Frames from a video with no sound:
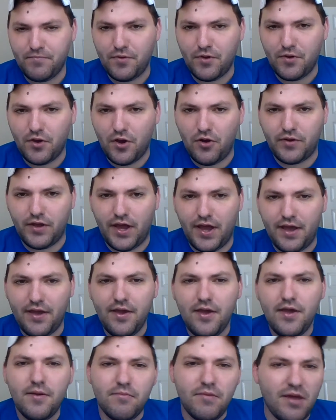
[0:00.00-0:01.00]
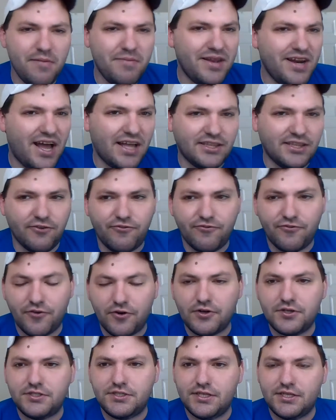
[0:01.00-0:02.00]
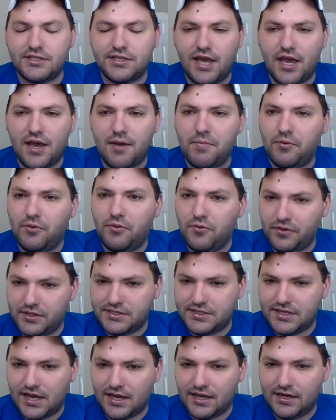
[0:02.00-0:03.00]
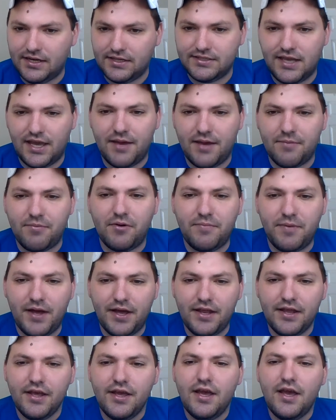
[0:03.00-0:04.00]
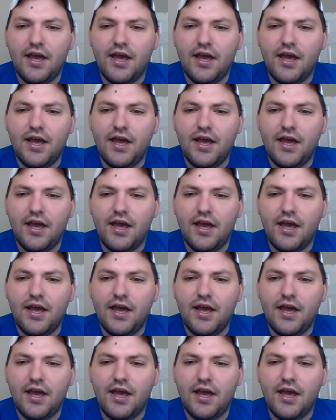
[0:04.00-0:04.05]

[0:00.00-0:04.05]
Okay? Maybe not the first example or the second example, but